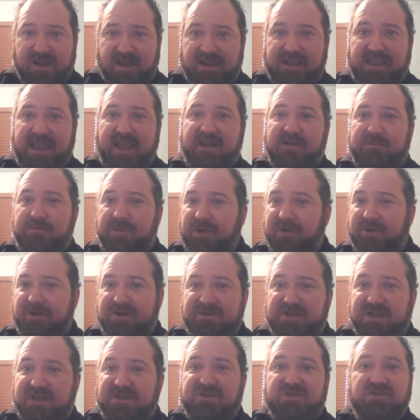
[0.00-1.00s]
Again,
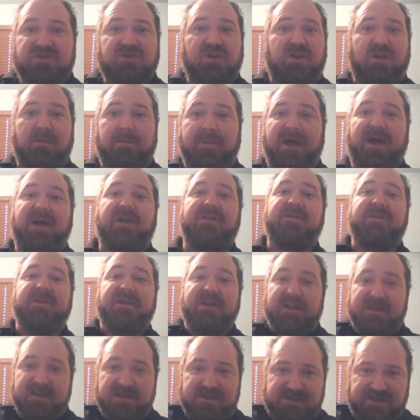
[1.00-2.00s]
periodization is all about
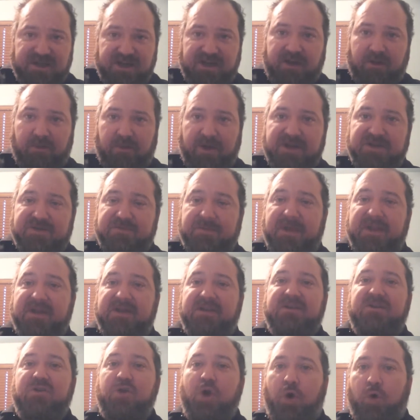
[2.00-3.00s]
setting a
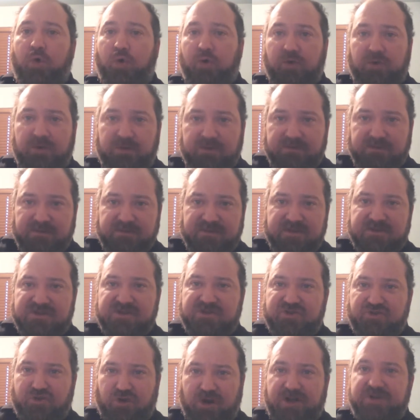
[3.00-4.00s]
regimented goal
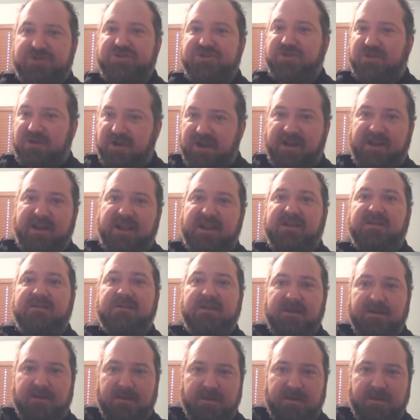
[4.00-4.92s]
structure and then